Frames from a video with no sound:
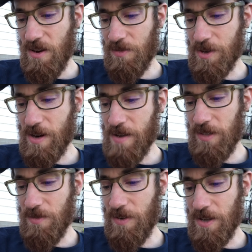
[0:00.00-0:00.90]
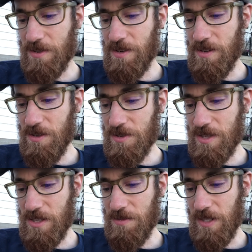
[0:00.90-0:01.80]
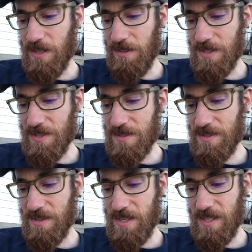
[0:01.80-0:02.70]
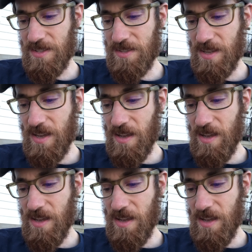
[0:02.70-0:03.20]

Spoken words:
for your heavenly Father knows that you need all these things.